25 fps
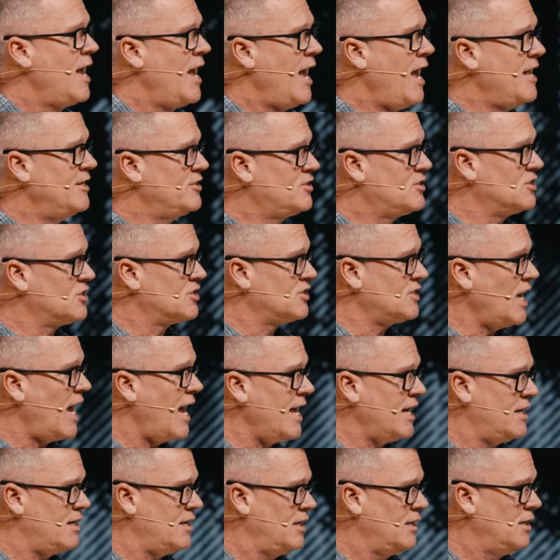and
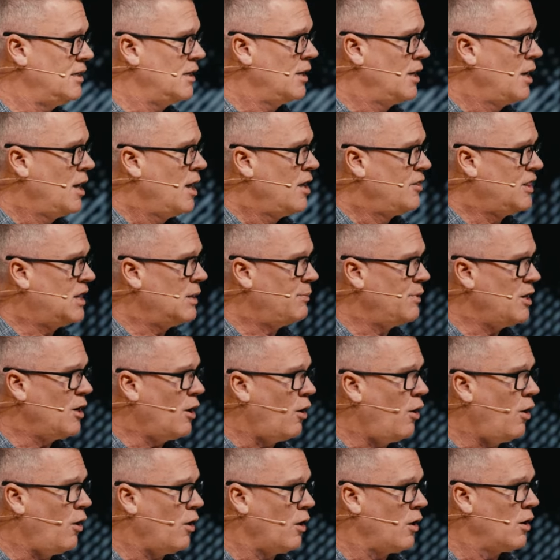society than we
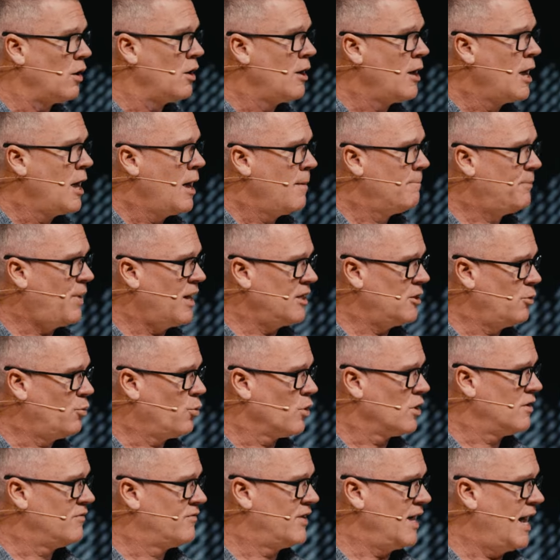are by the
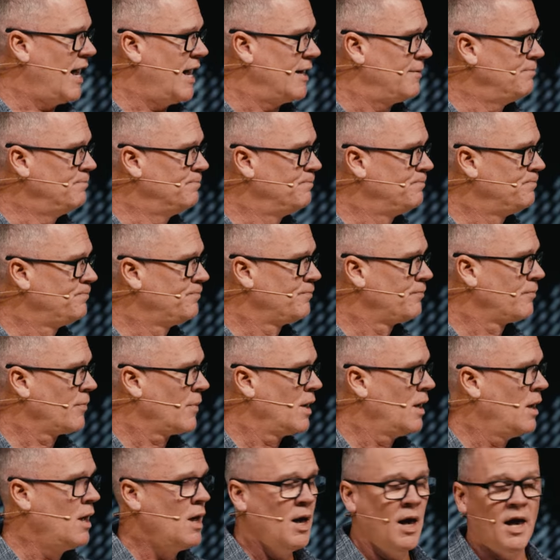Word of God.
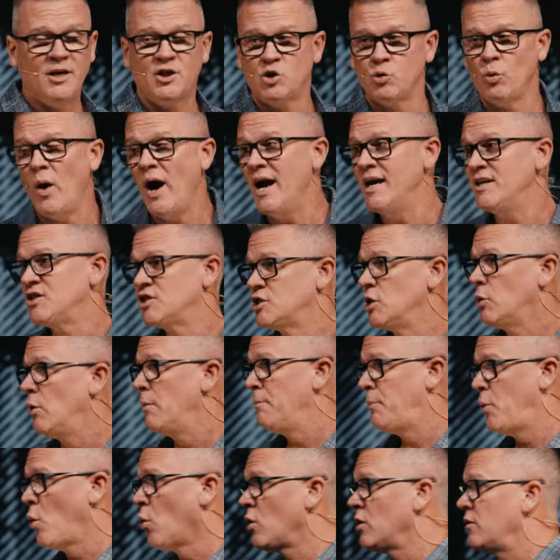It's why it's so
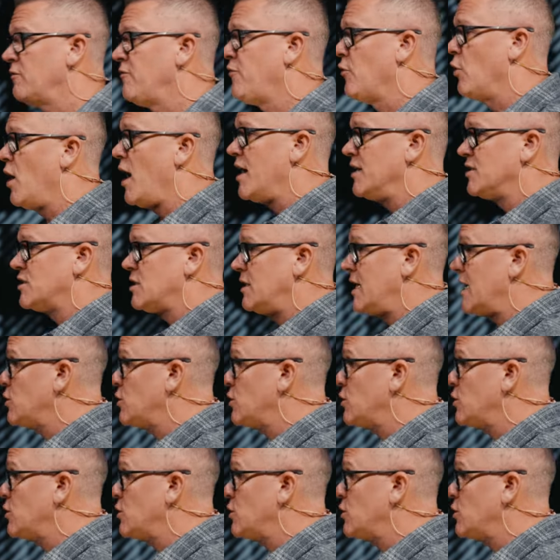important for us, and